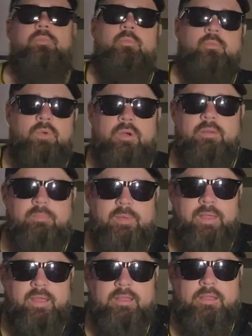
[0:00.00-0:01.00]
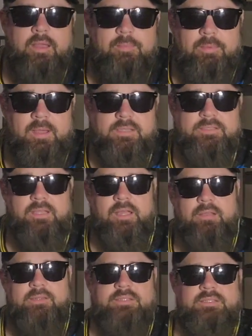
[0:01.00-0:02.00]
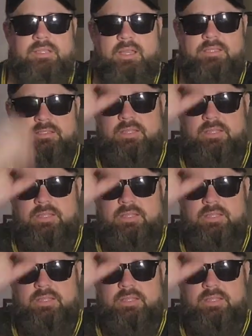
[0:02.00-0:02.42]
I'm Hostile and this is Hostile's Guitars,